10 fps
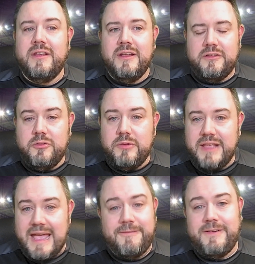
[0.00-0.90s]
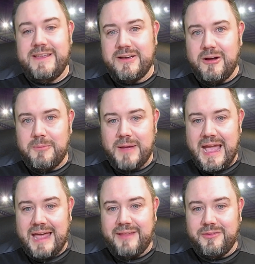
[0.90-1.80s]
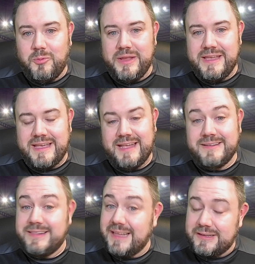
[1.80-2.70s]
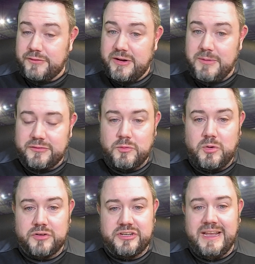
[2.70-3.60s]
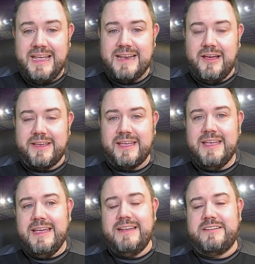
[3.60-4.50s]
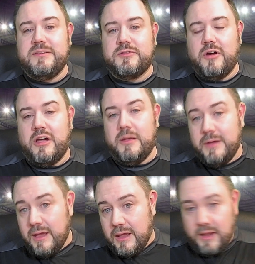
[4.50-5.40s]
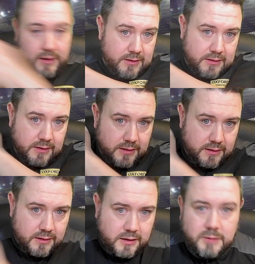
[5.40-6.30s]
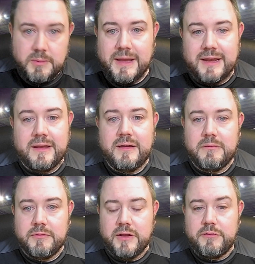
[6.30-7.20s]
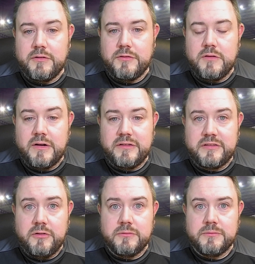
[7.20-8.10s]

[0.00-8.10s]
to the FA Cup at the weekend. Thanks very much for watching. Hit like, hit subscribe. I'll be back with another review very soon.